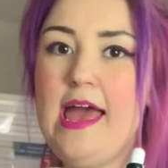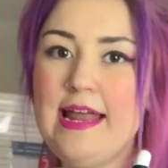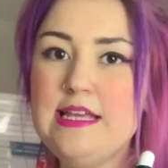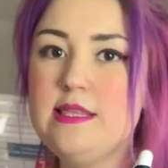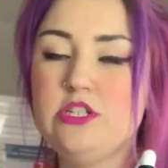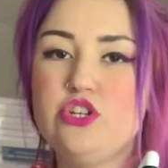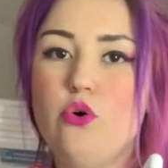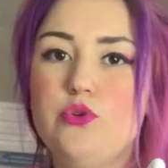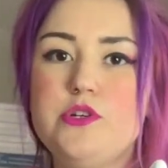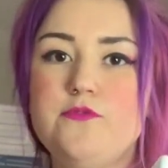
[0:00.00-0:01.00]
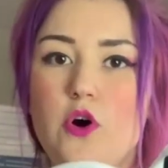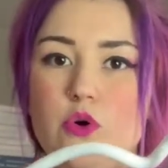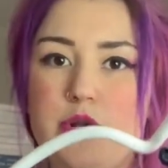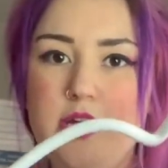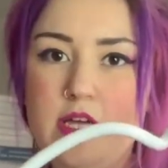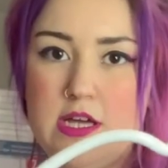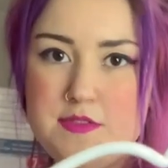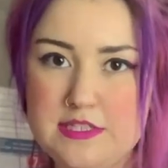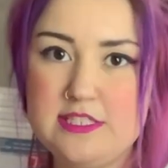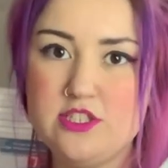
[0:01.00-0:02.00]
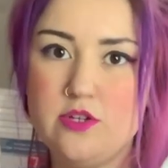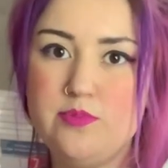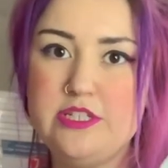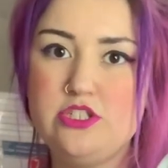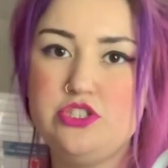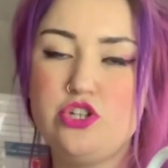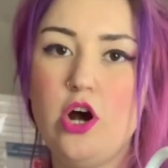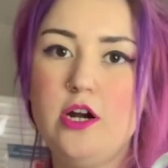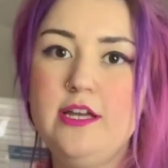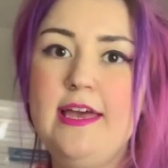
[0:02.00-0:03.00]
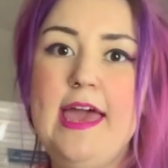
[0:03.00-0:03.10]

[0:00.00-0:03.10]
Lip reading: anything to hold your phone, this is a good place to start.